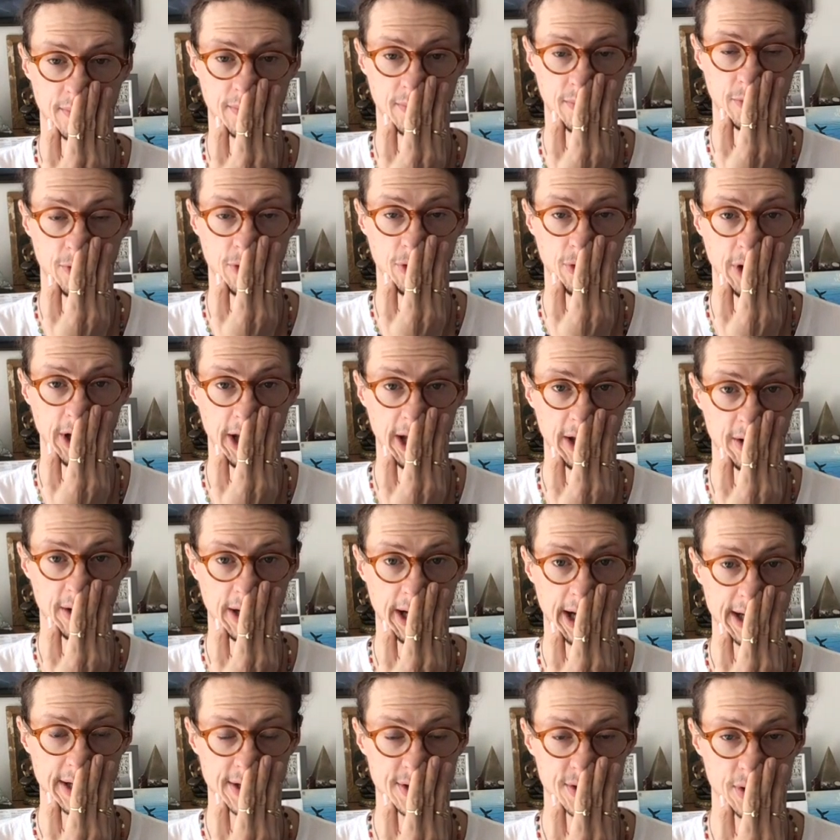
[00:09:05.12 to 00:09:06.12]
through the other
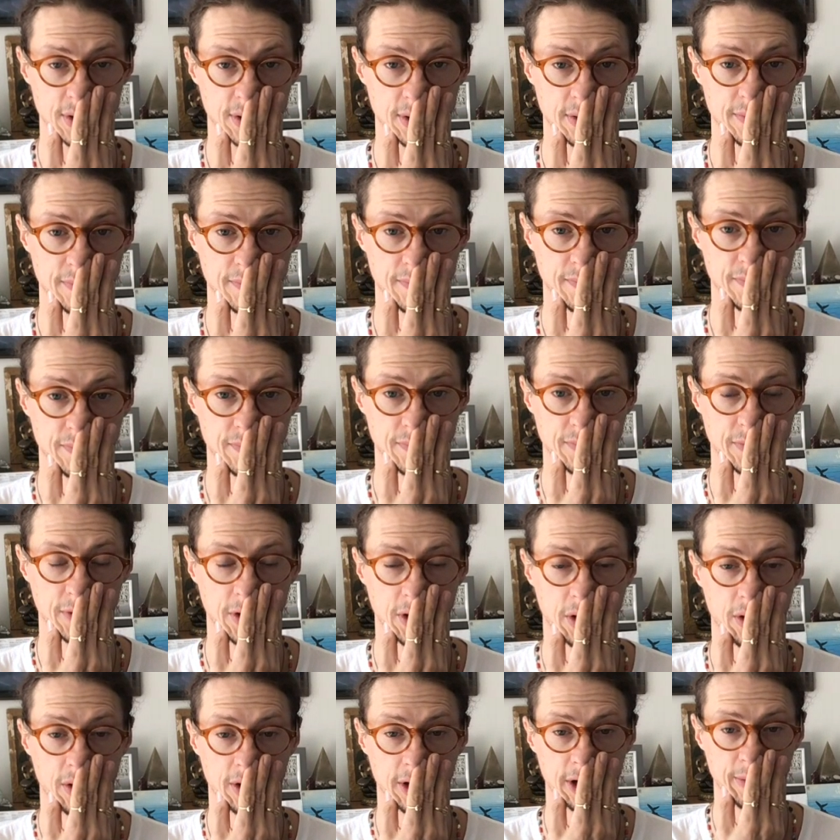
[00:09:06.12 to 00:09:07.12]
nostril.
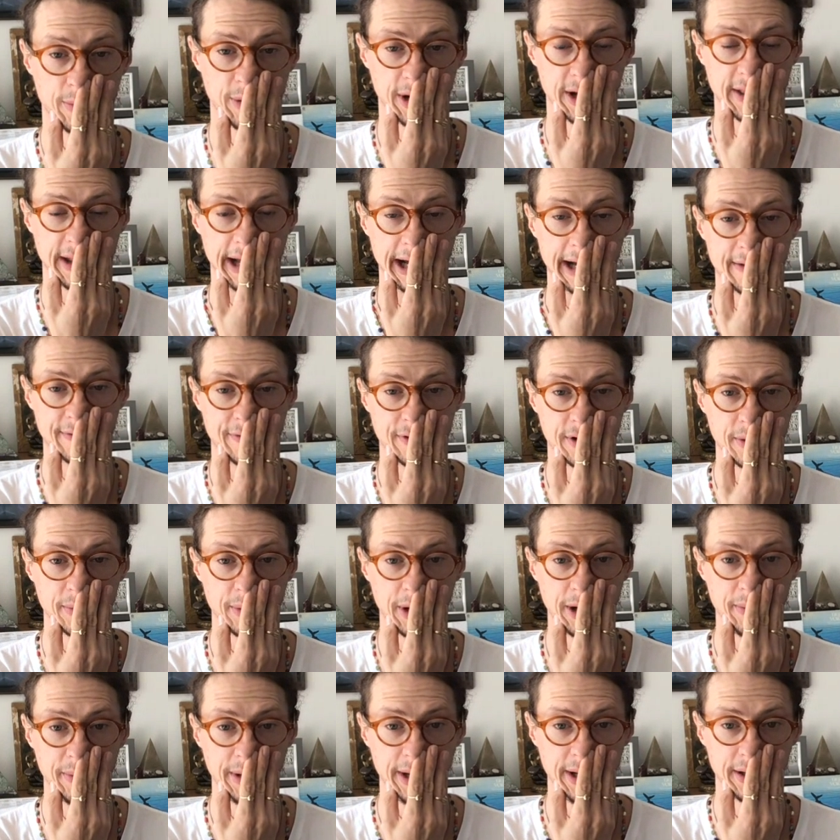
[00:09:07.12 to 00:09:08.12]
Holding the breath out for a
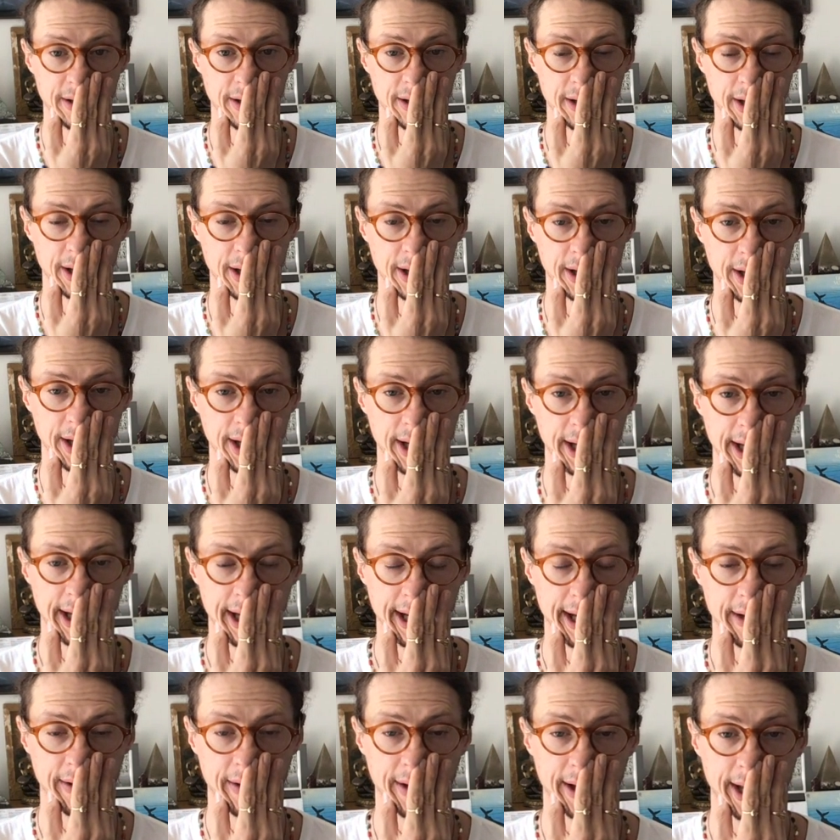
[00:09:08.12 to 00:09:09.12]
moment,
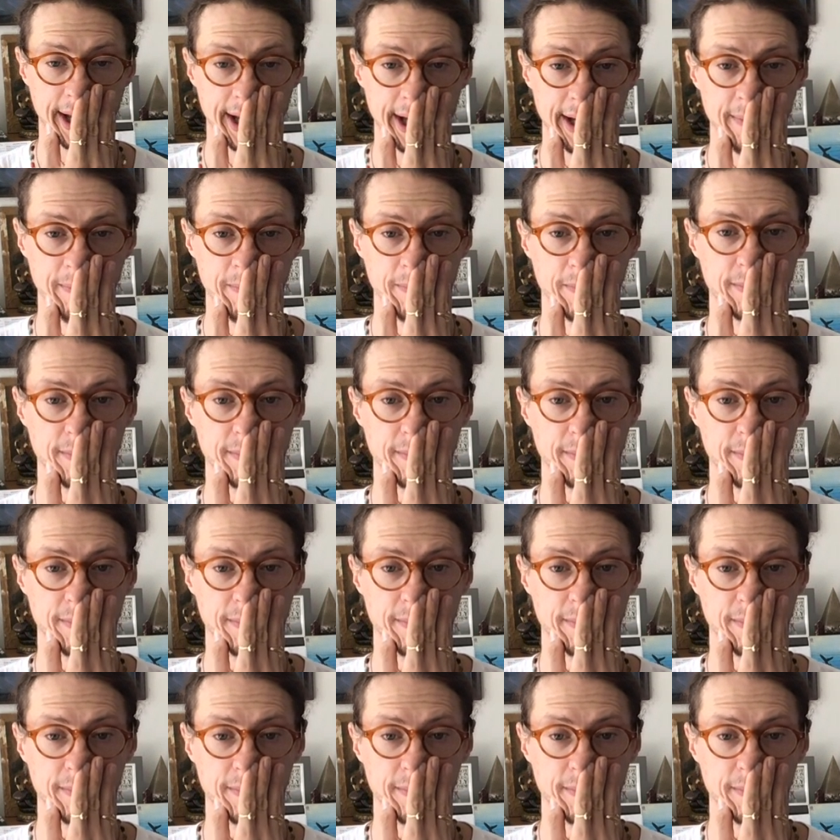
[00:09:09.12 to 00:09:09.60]
inhaling in,